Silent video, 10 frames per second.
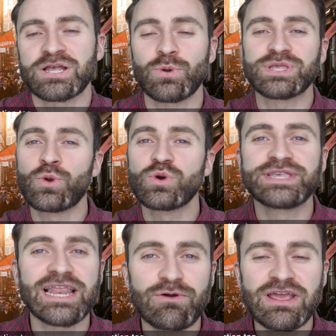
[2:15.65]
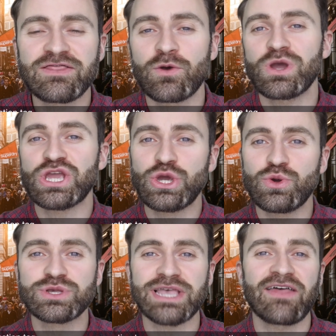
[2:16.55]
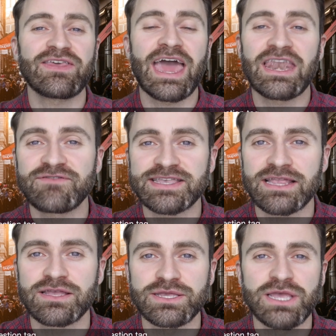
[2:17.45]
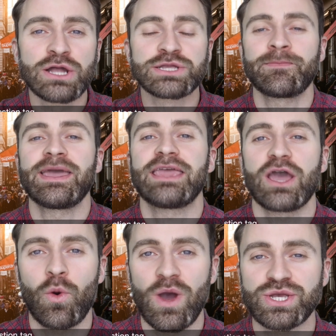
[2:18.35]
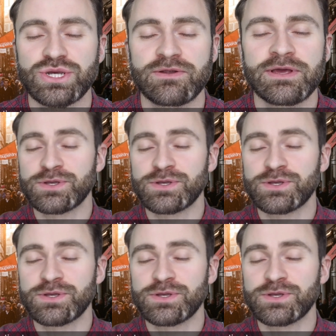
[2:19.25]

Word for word: So it's an auxiliary that we use at the end of a sentence to make it a question.